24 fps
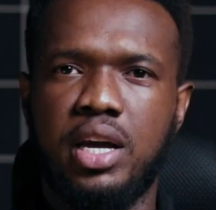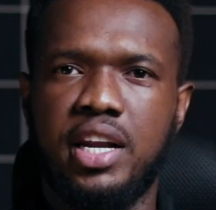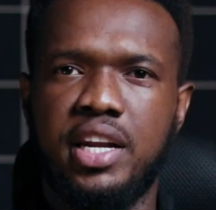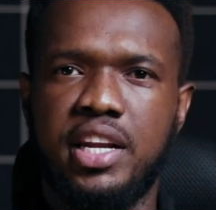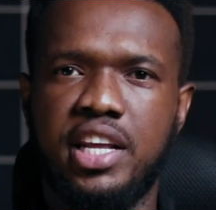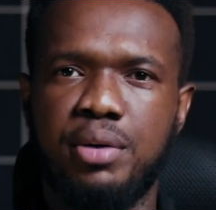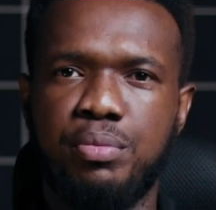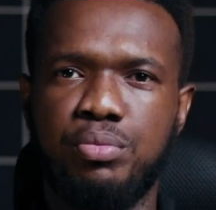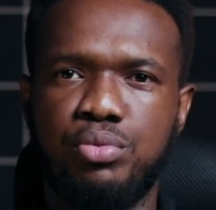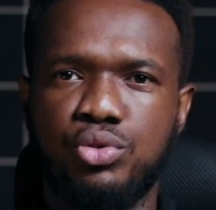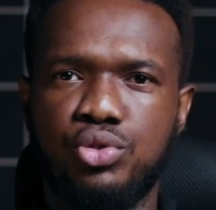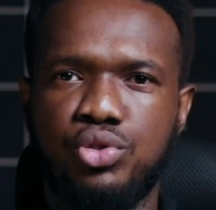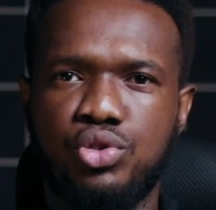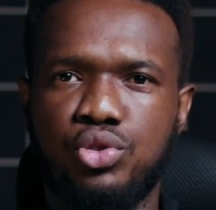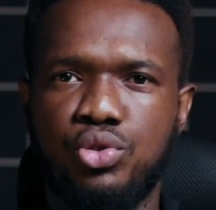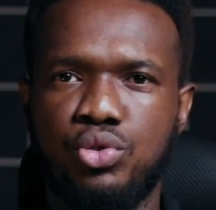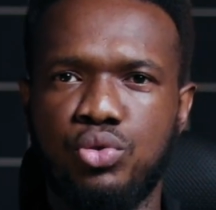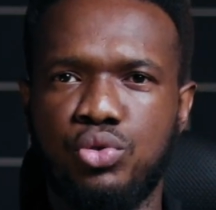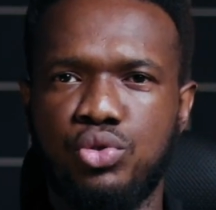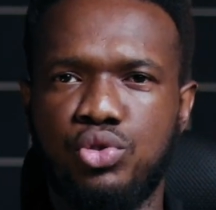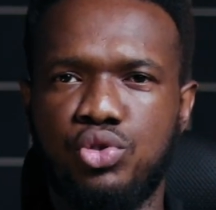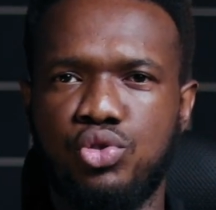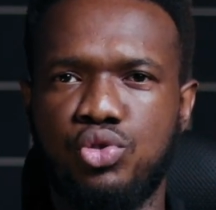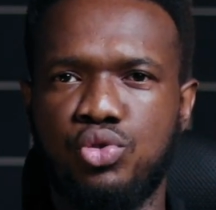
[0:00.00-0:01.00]
enables you
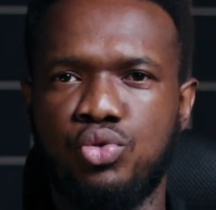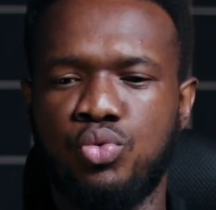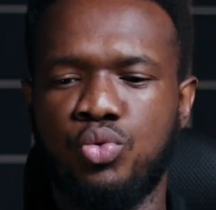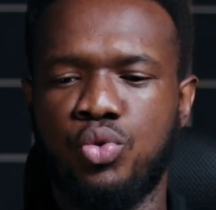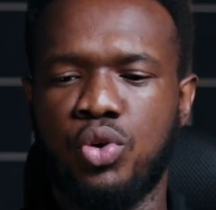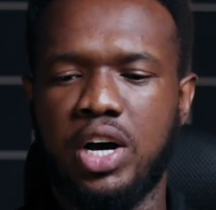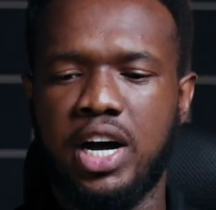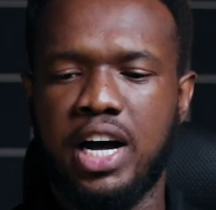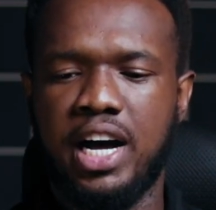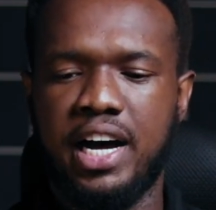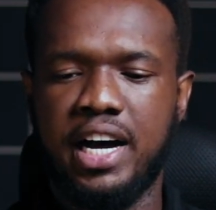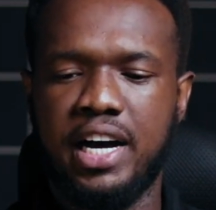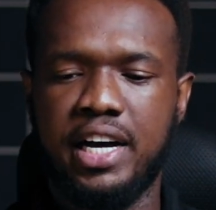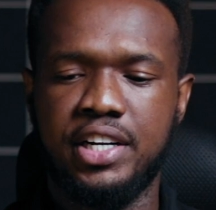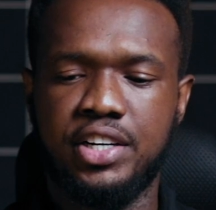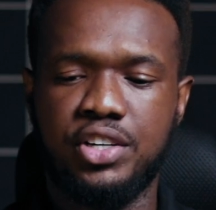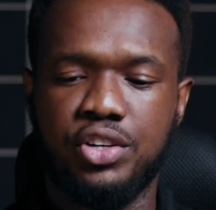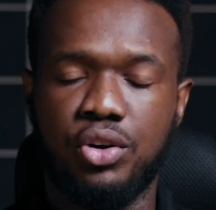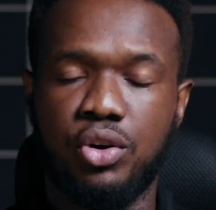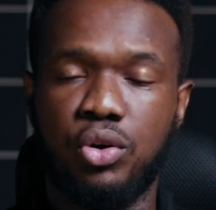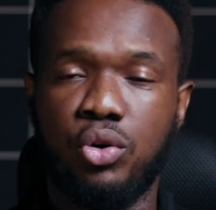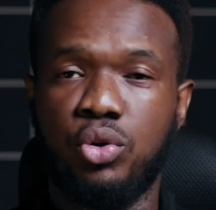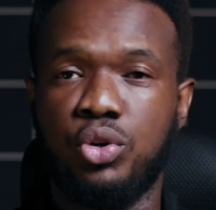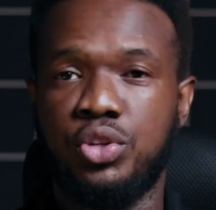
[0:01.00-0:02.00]
to add
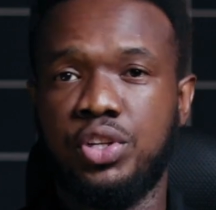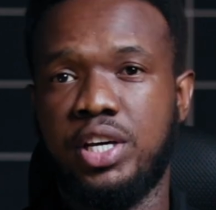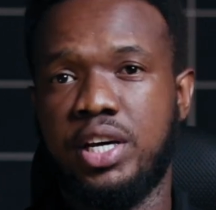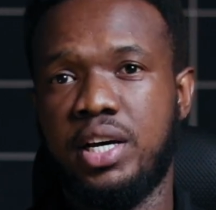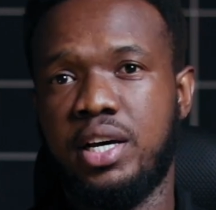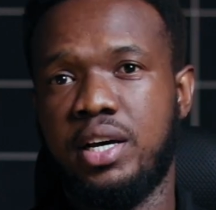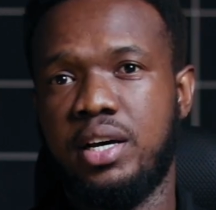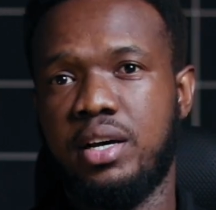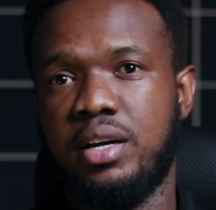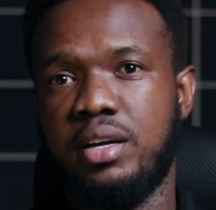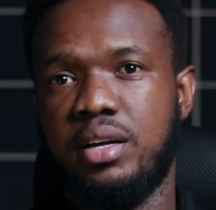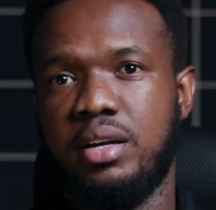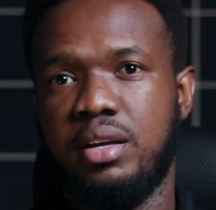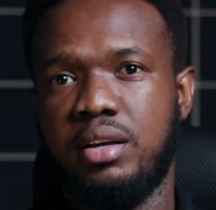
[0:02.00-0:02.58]
other